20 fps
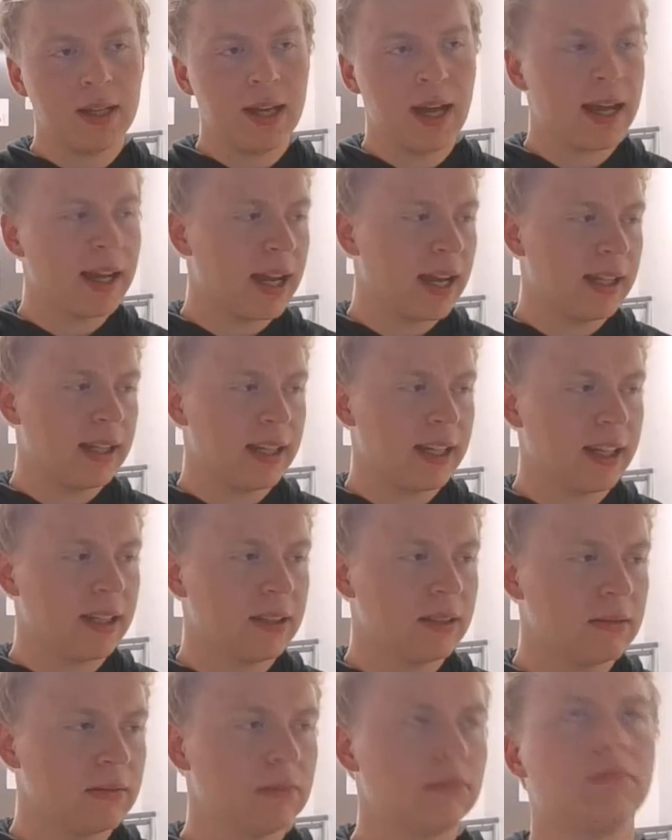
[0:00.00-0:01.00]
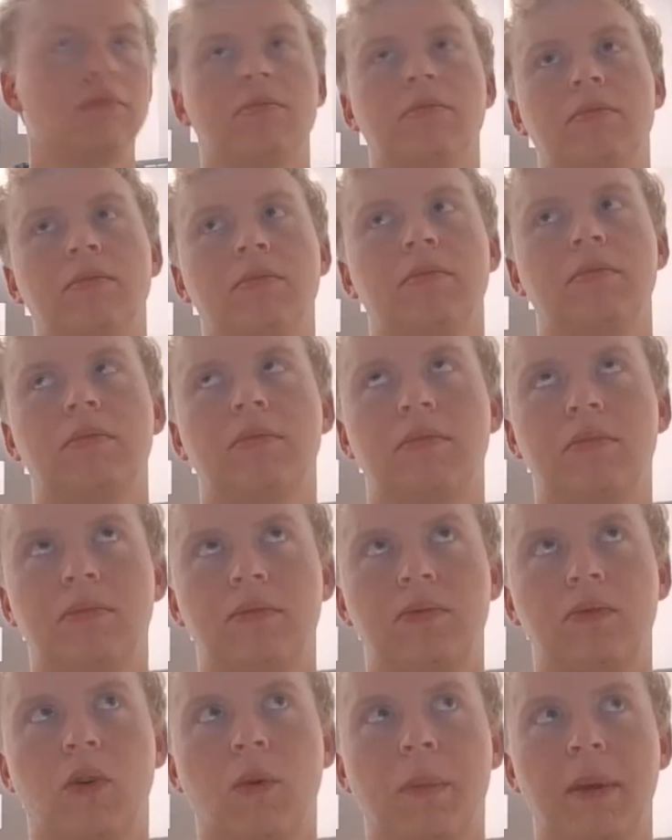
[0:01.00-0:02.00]
I got like
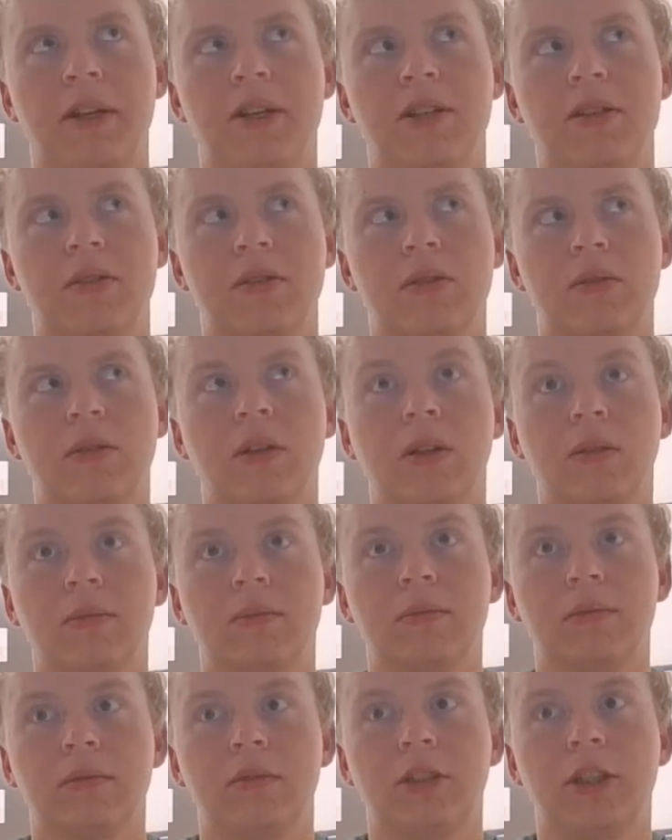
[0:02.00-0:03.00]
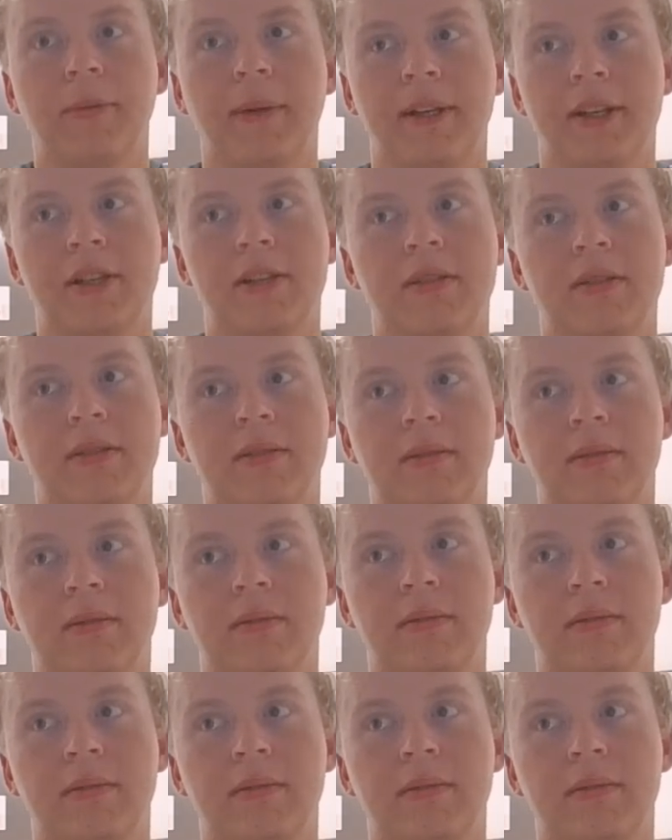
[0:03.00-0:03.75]
4 pages. No, 2 pages.